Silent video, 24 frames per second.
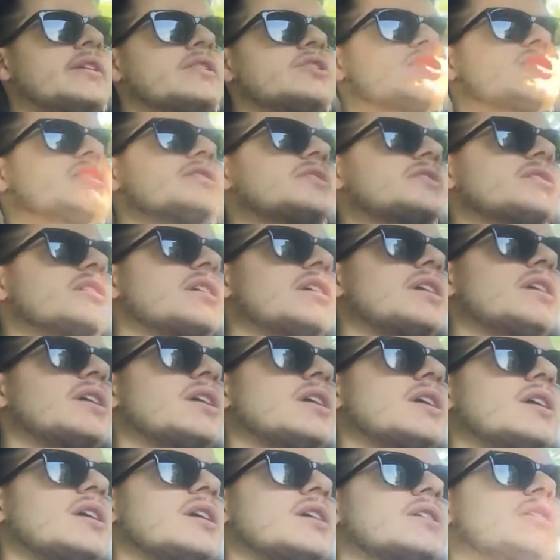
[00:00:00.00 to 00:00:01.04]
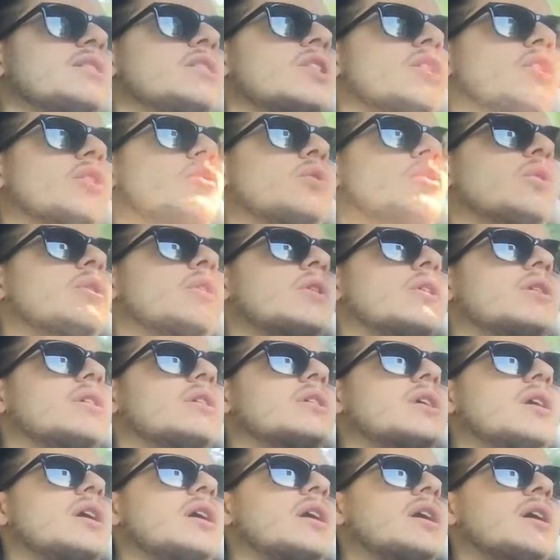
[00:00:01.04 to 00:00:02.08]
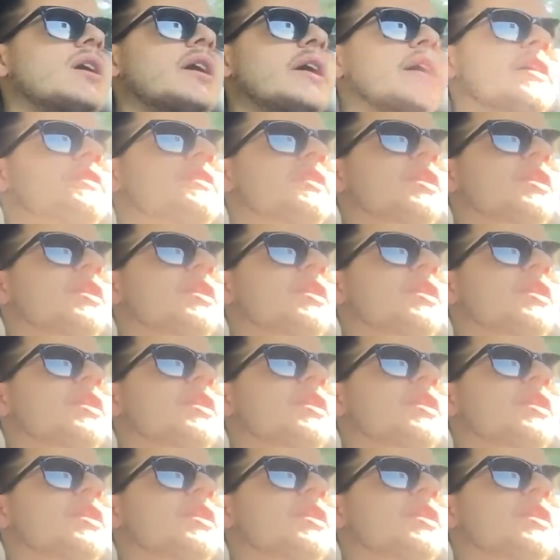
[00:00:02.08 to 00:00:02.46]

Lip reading: And just, you know, I